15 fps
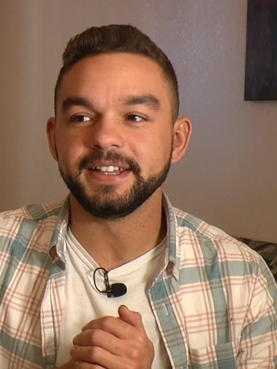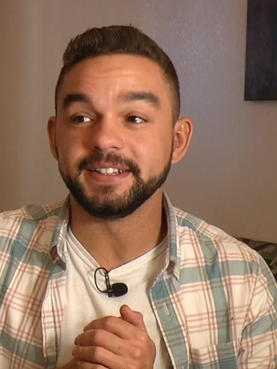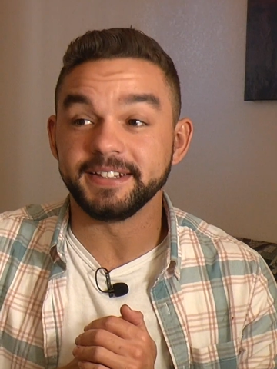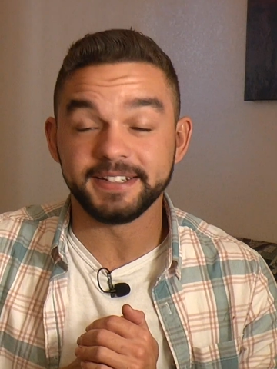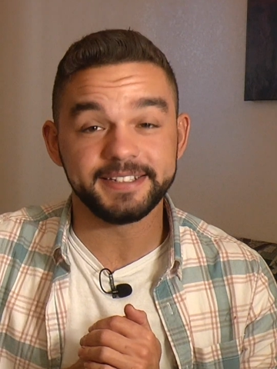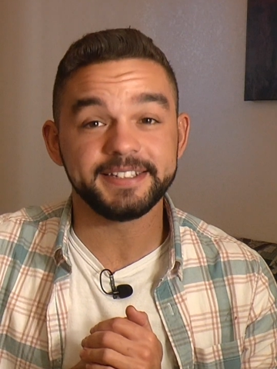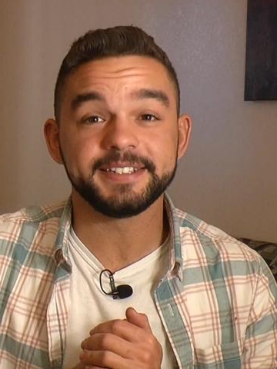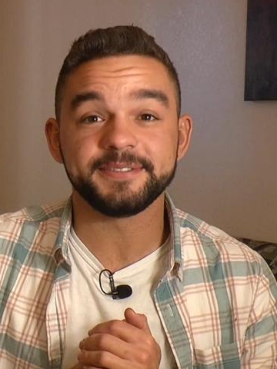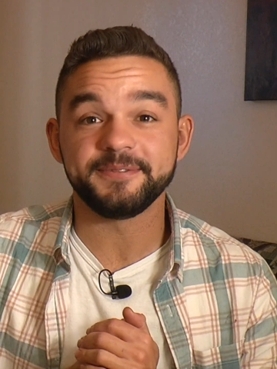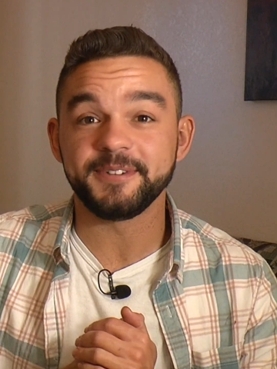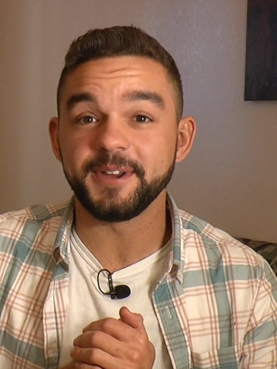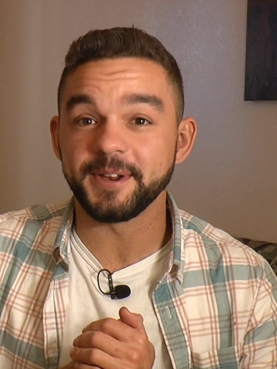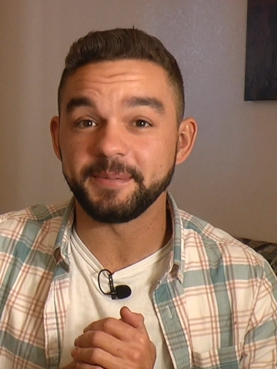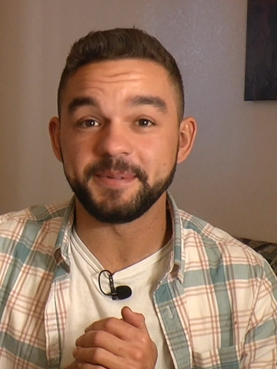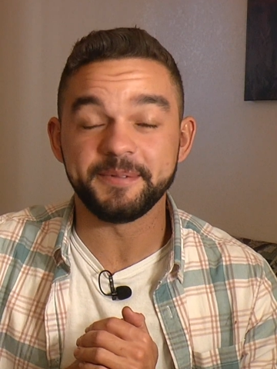This is
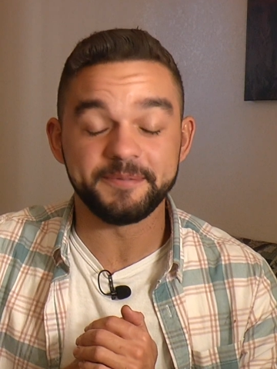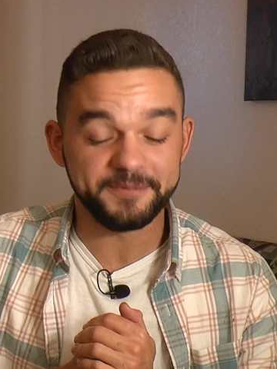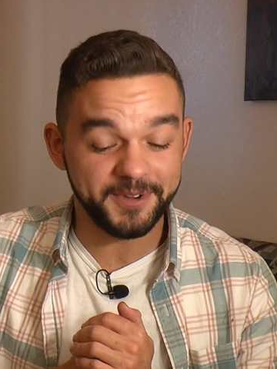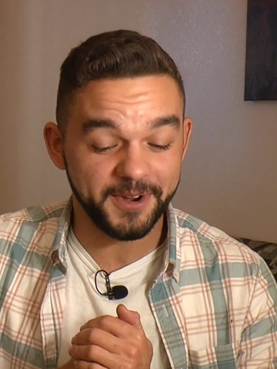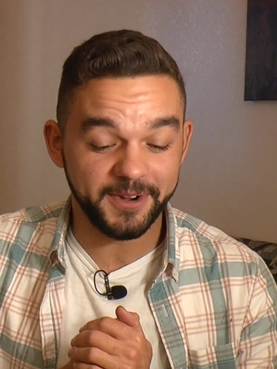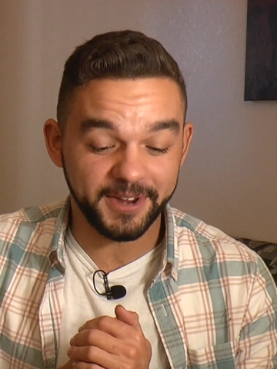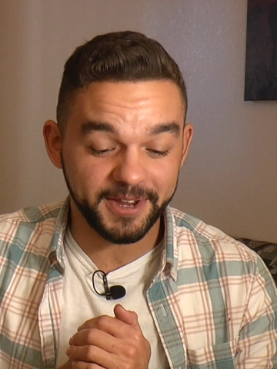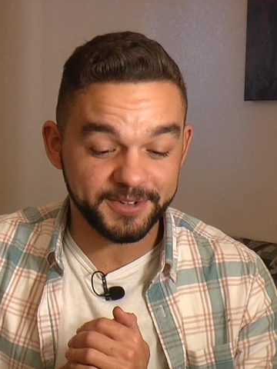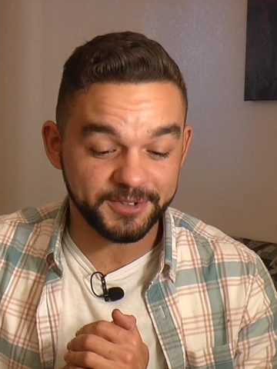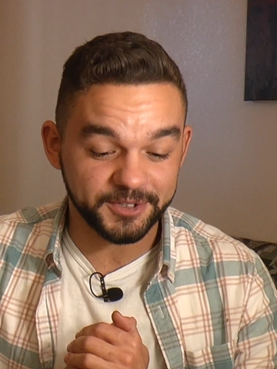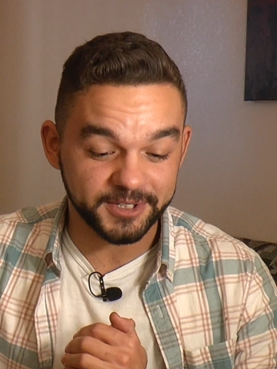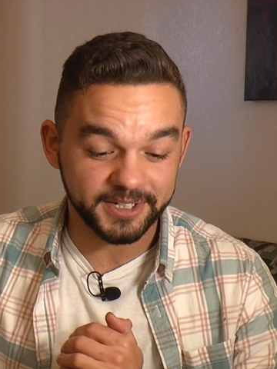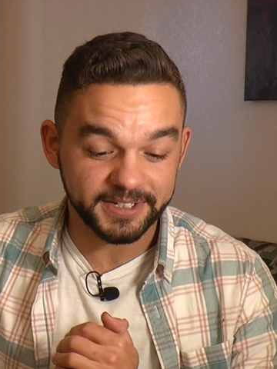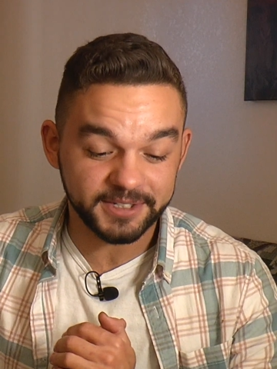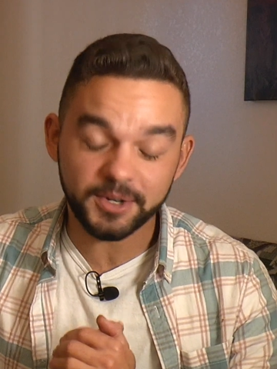gonna be very
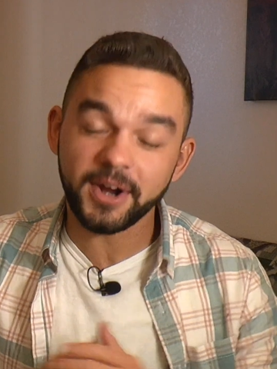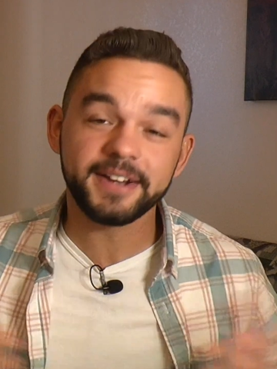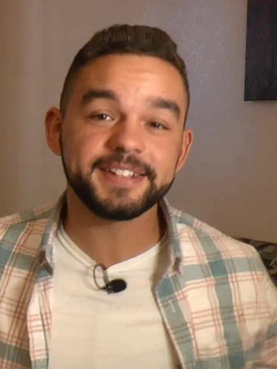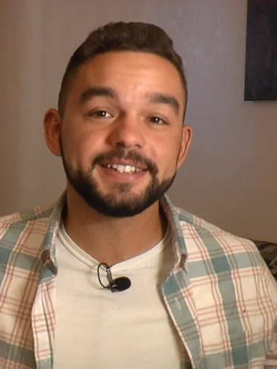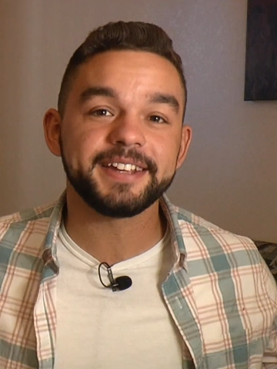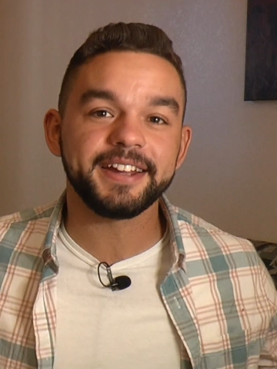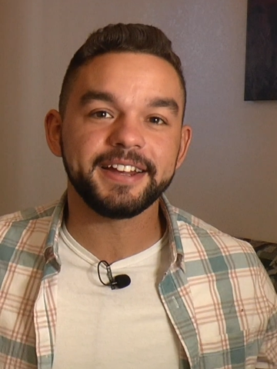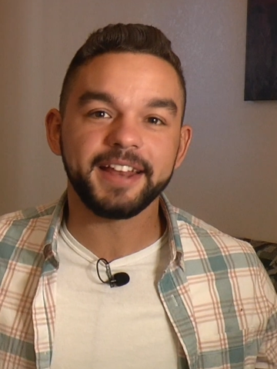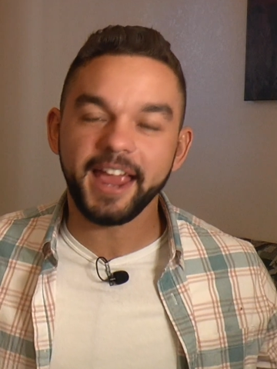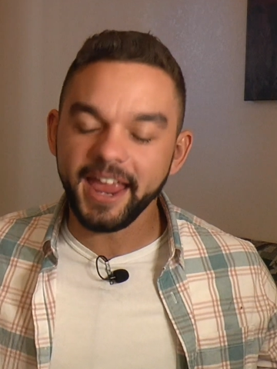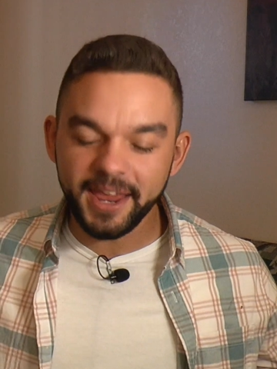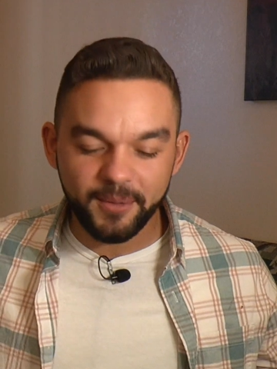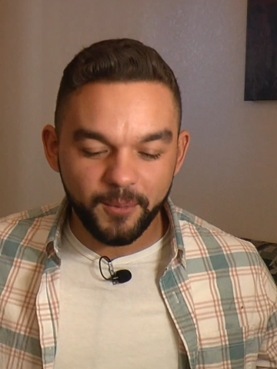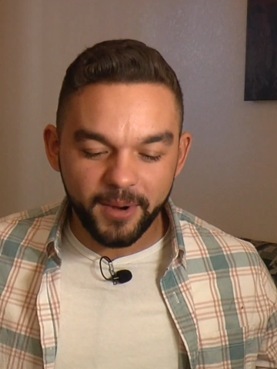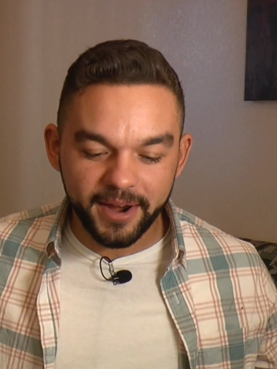interesting. So I decided,
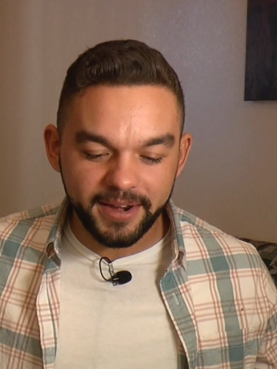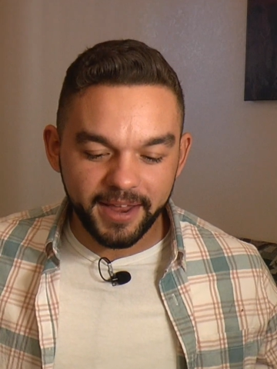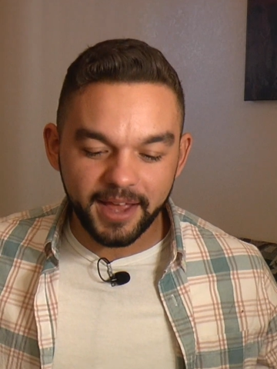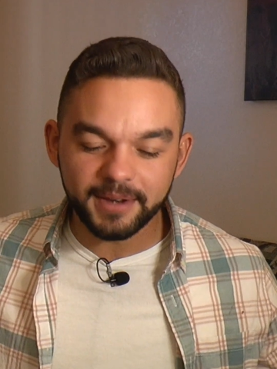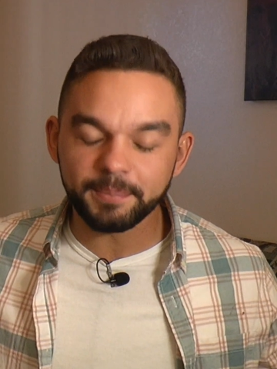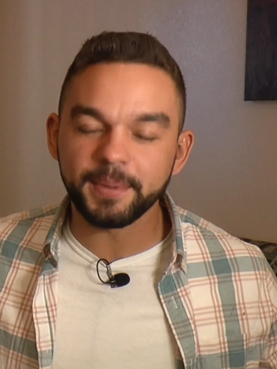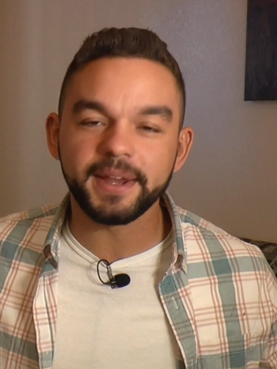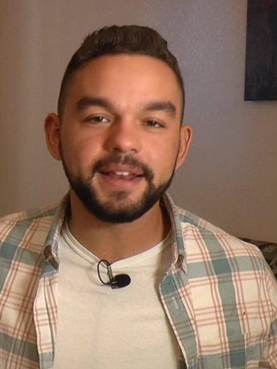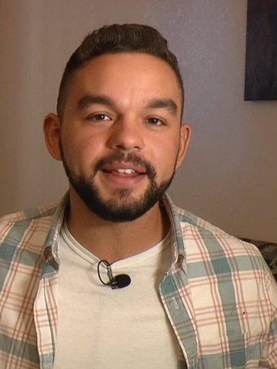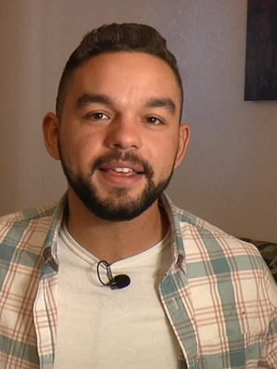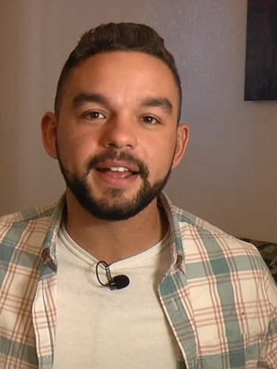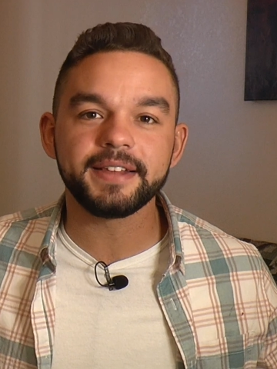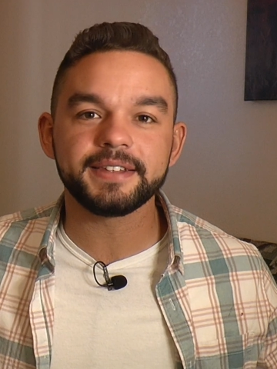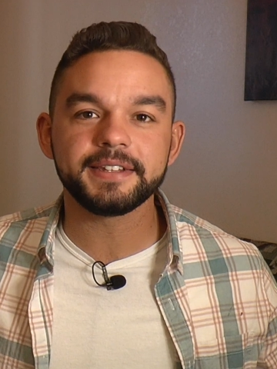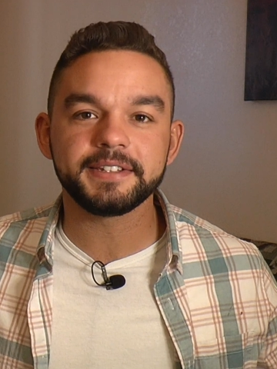hey, why not pit it
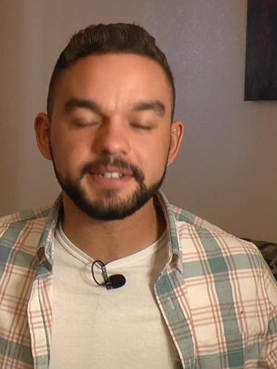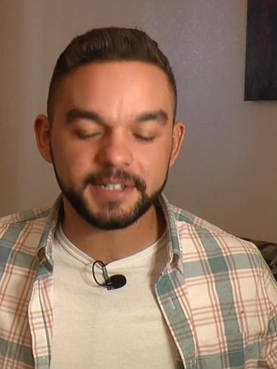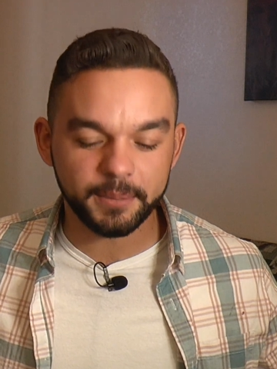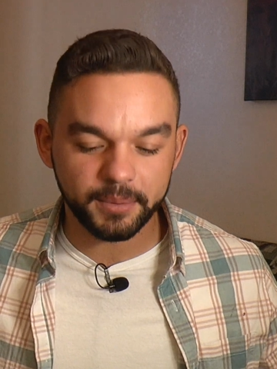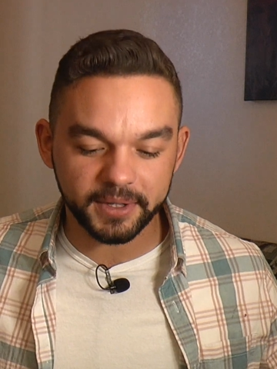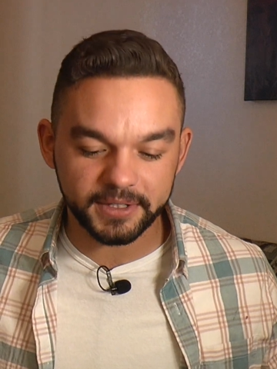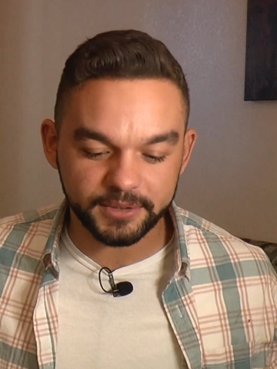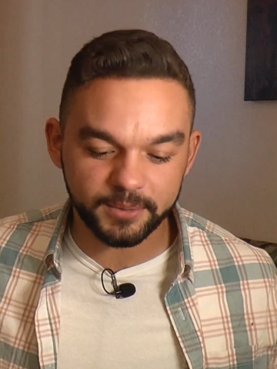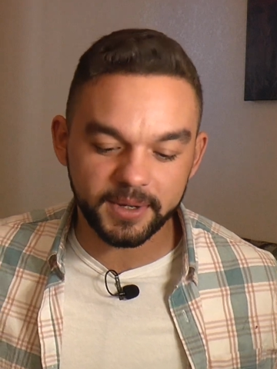against its siblings?